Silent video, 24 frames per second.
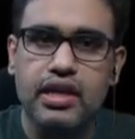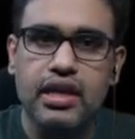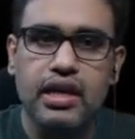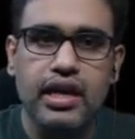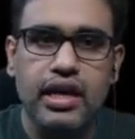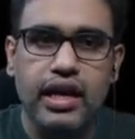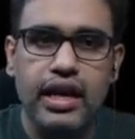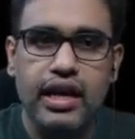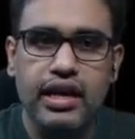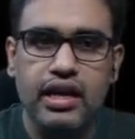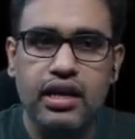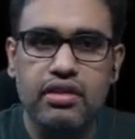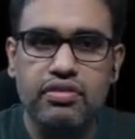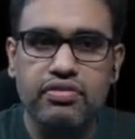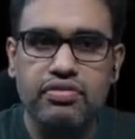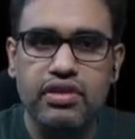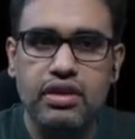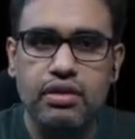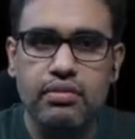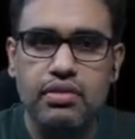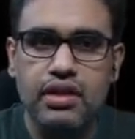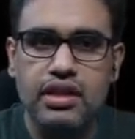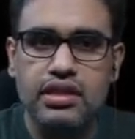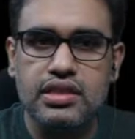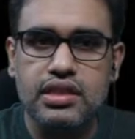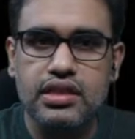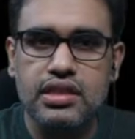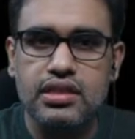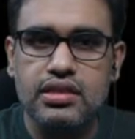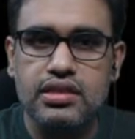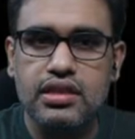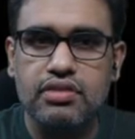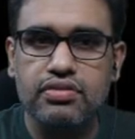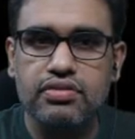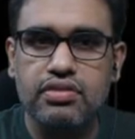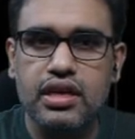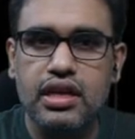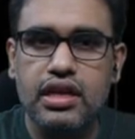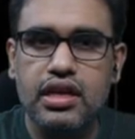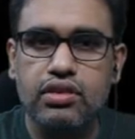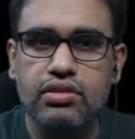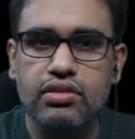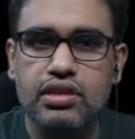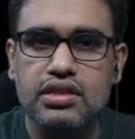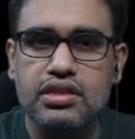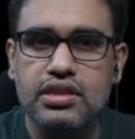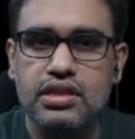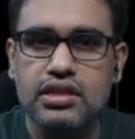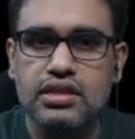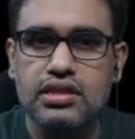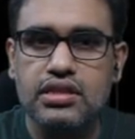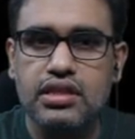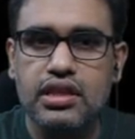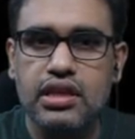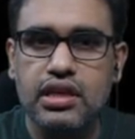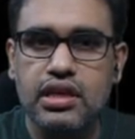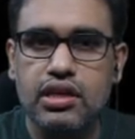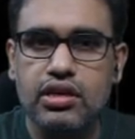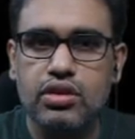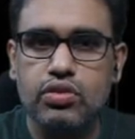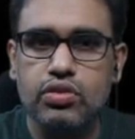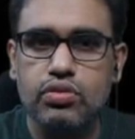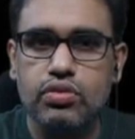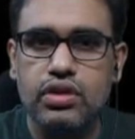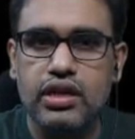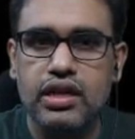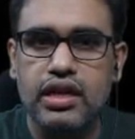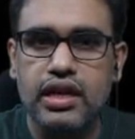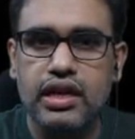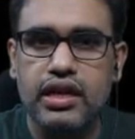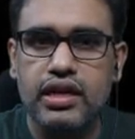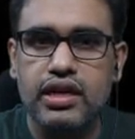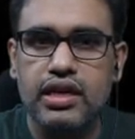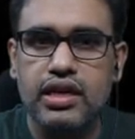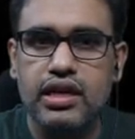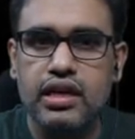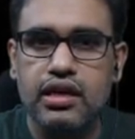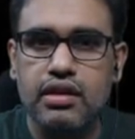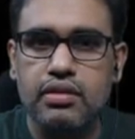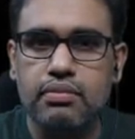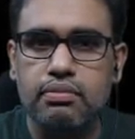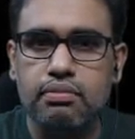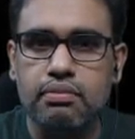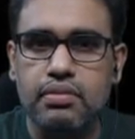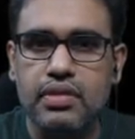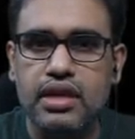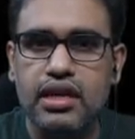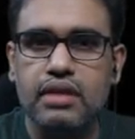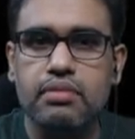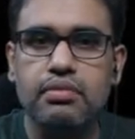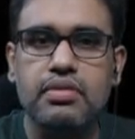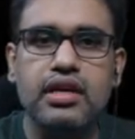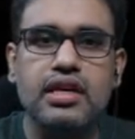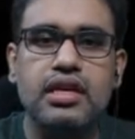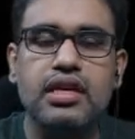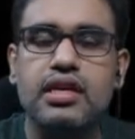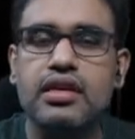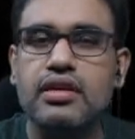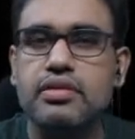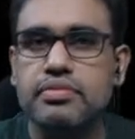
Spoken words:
and in females it is roughly around 16 to 18 millimeter.